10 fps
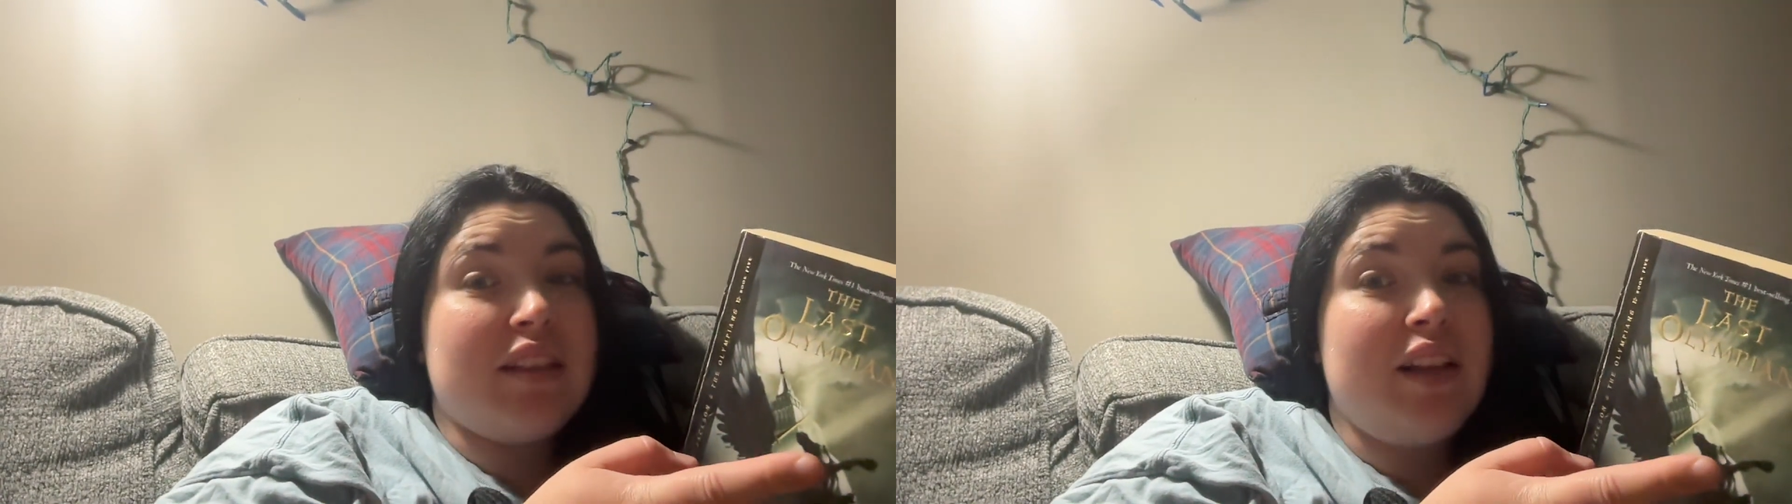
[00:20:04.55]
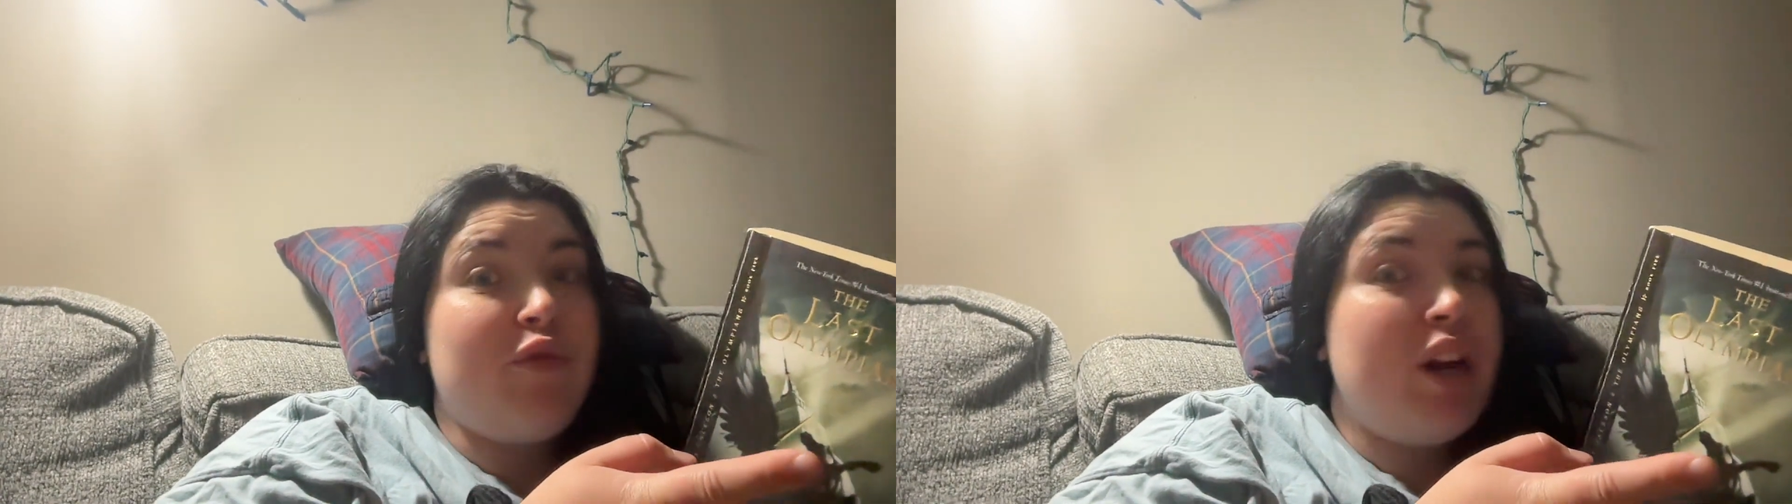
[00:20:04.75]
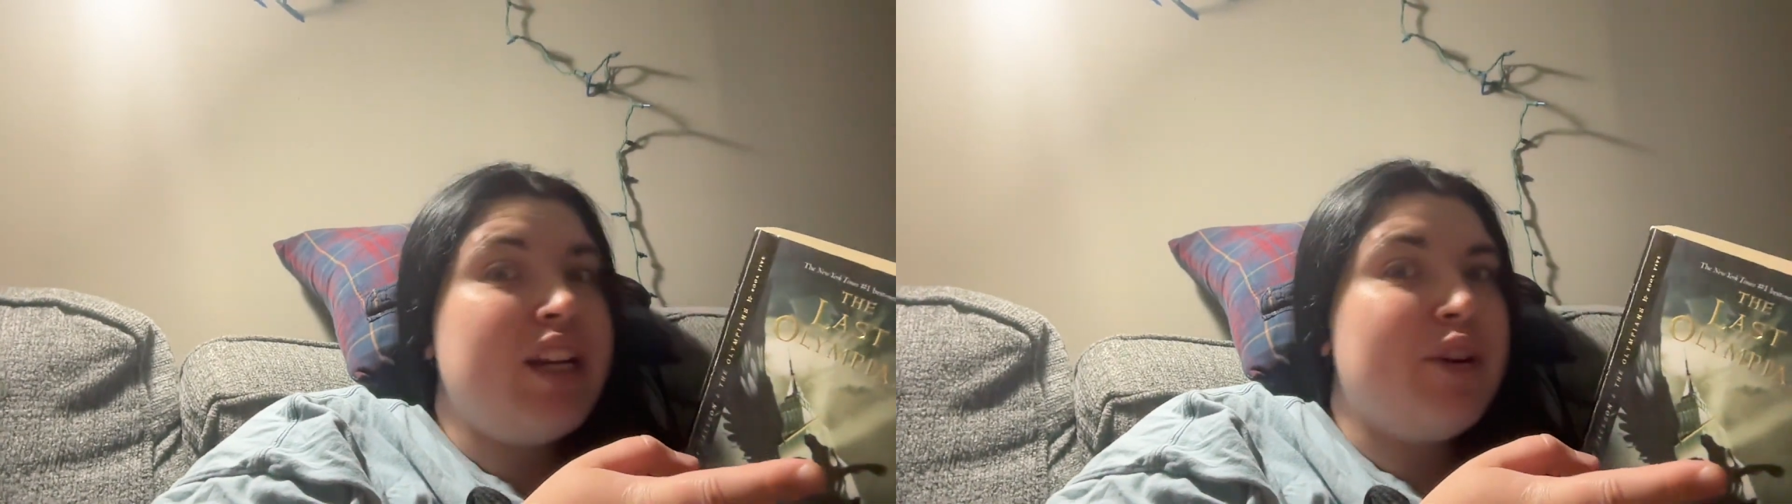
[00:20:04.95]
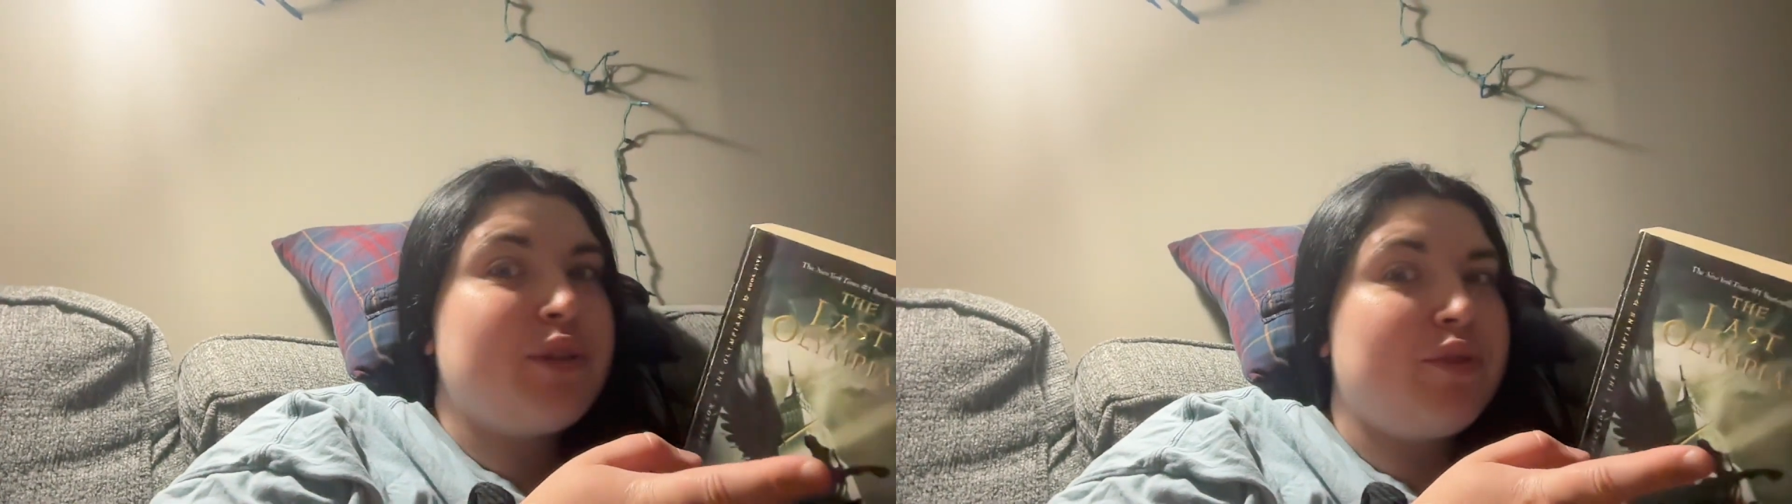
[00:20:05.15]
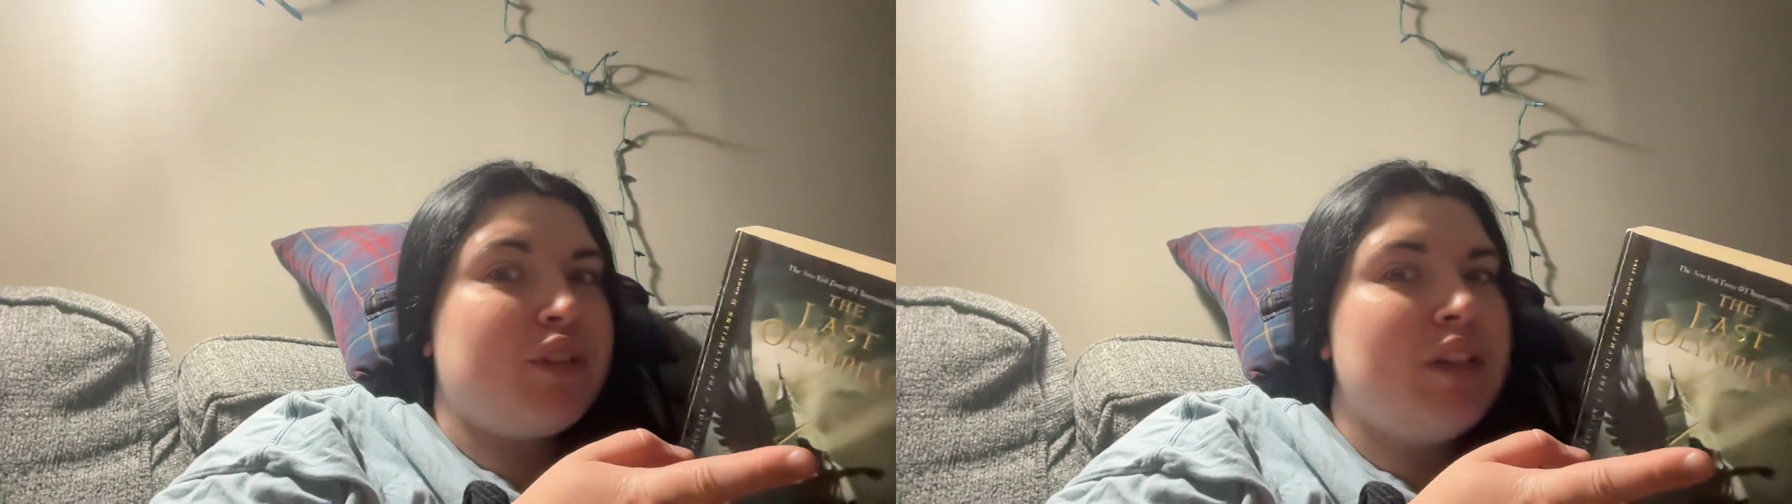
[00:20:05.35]
because I've read
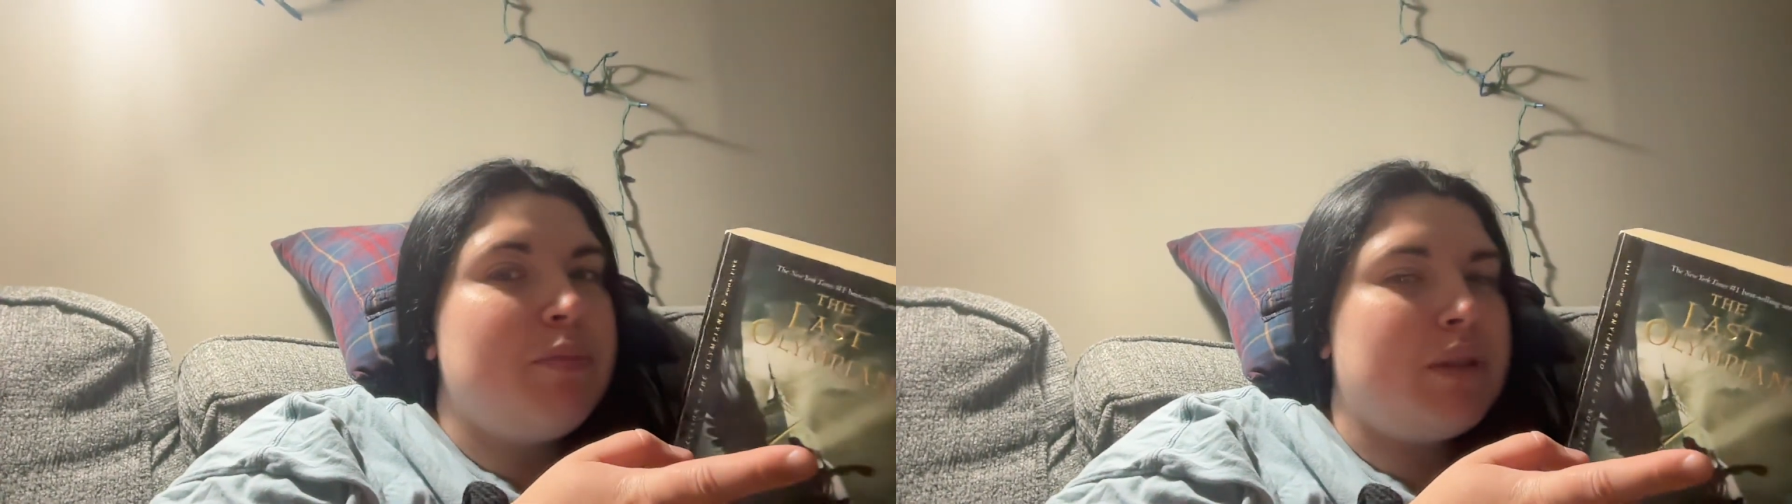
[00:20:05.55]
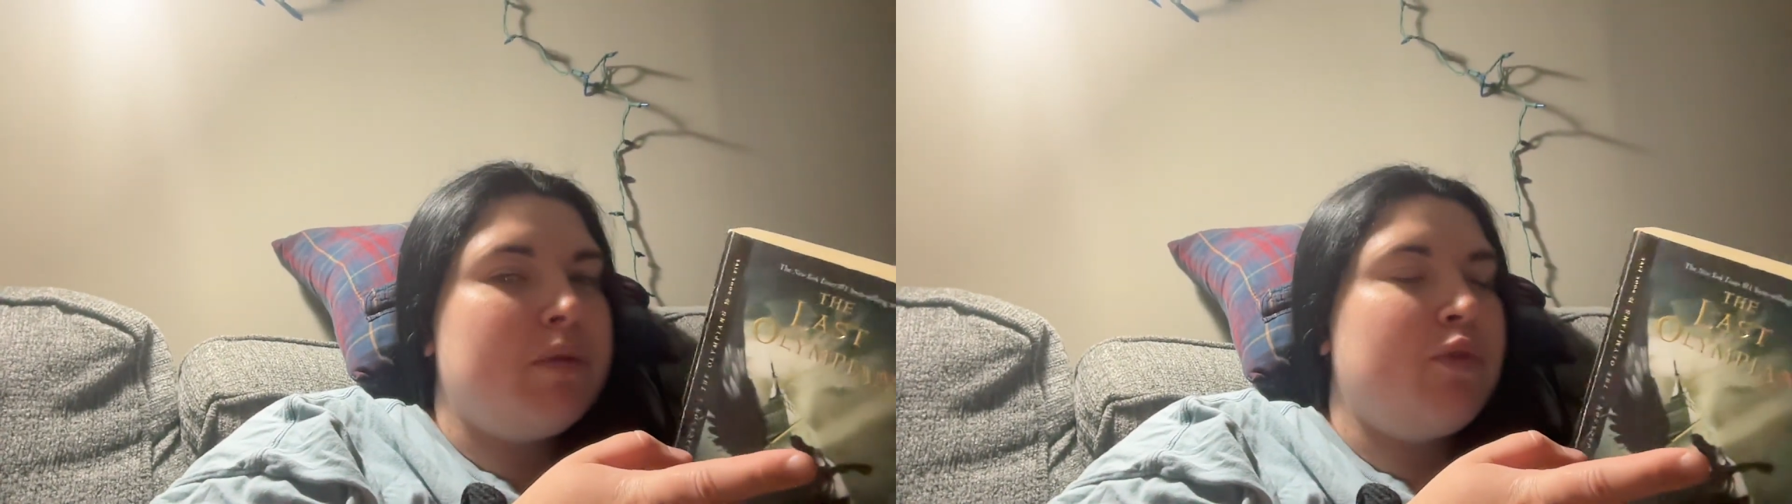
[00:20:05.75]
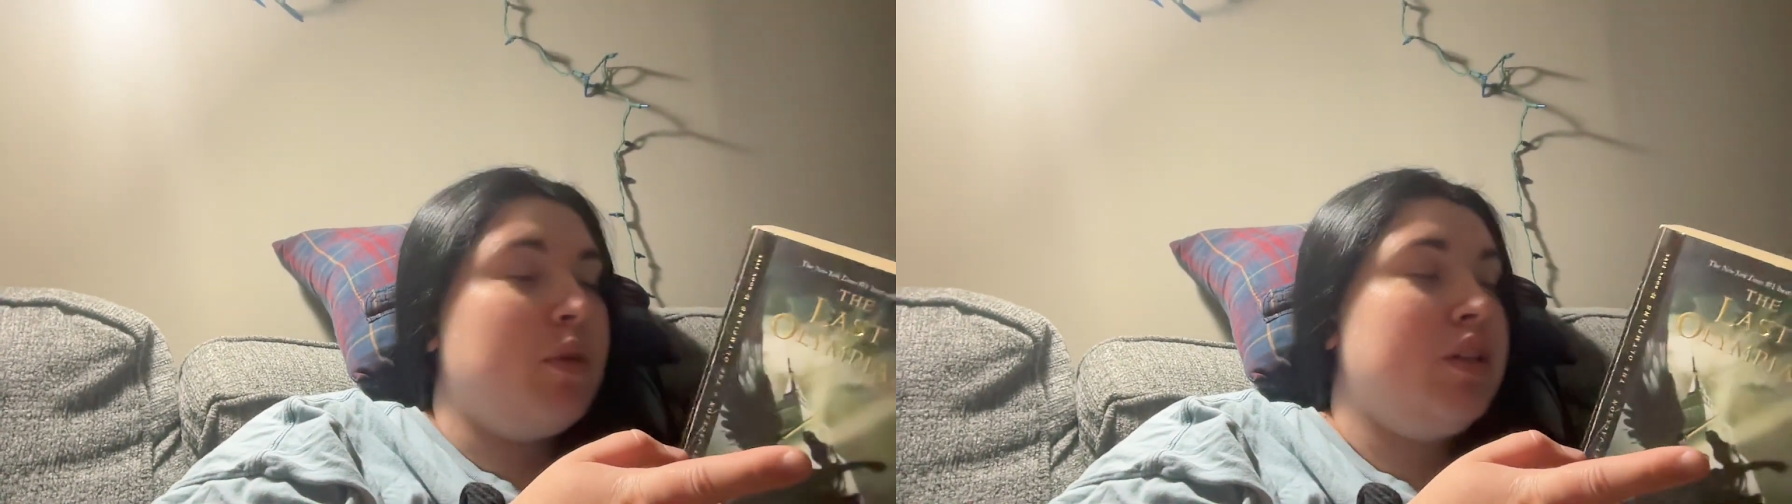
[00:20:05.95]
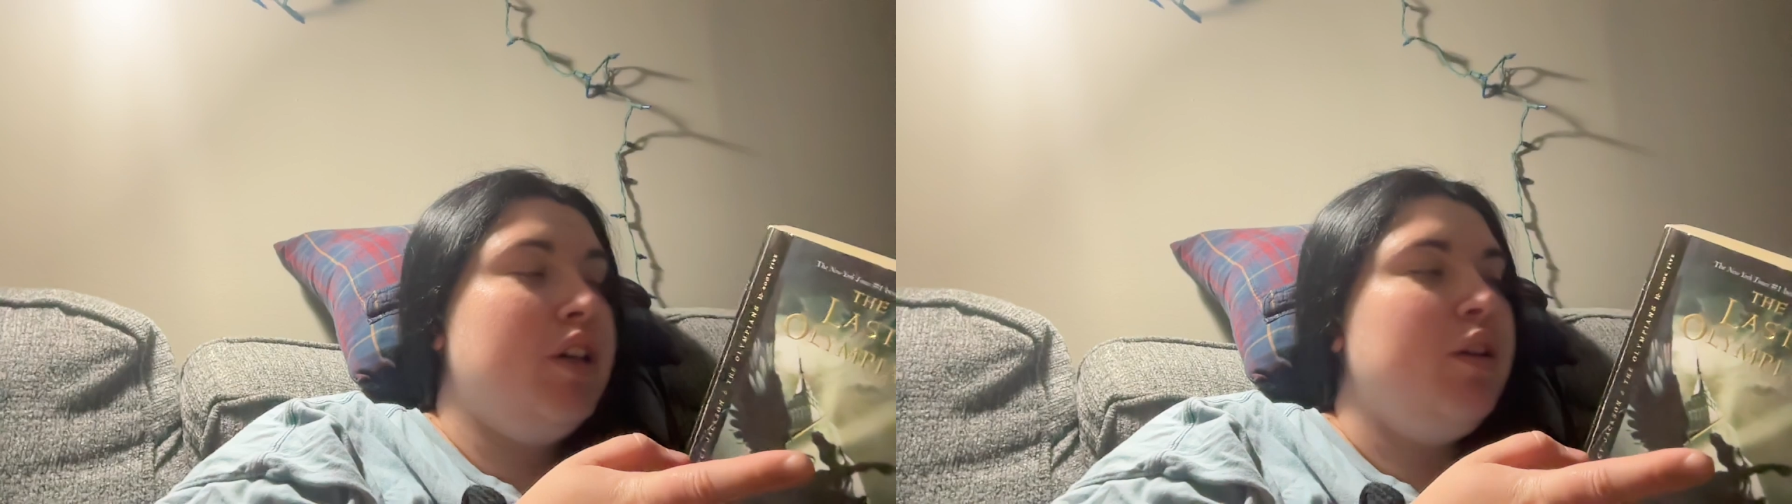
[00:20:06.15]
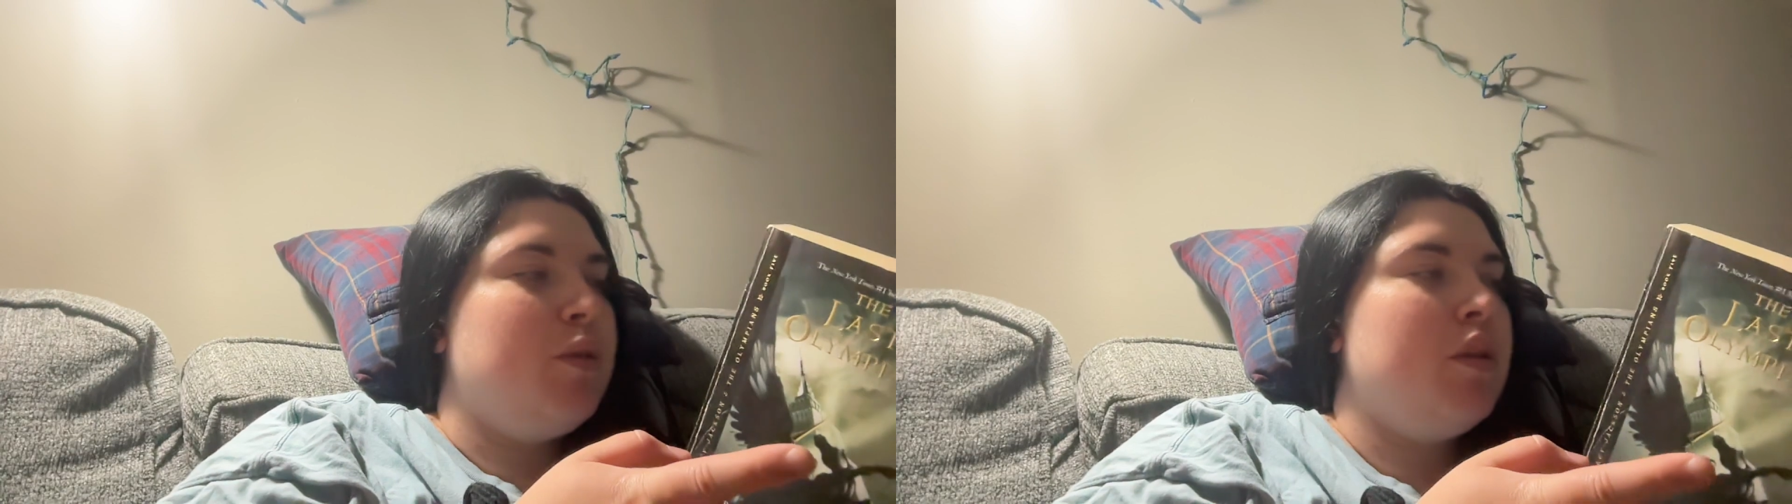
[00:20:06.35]
Heroes of Olympus before,
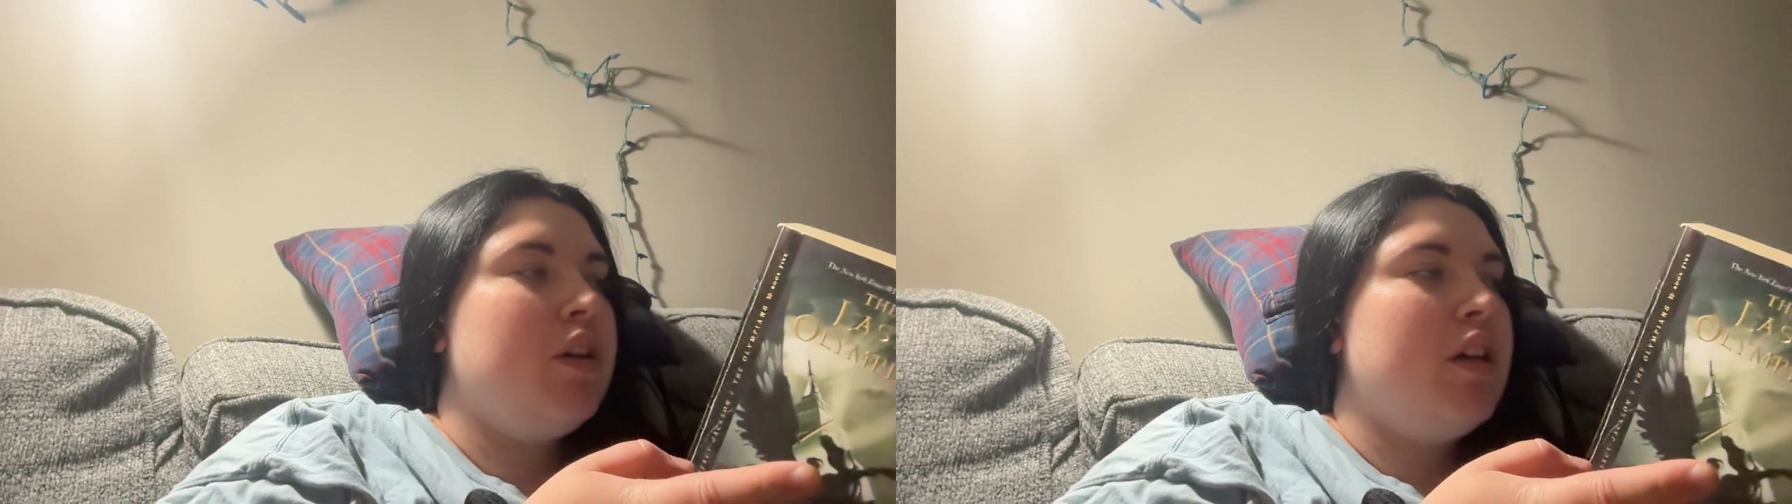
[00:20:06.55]
too.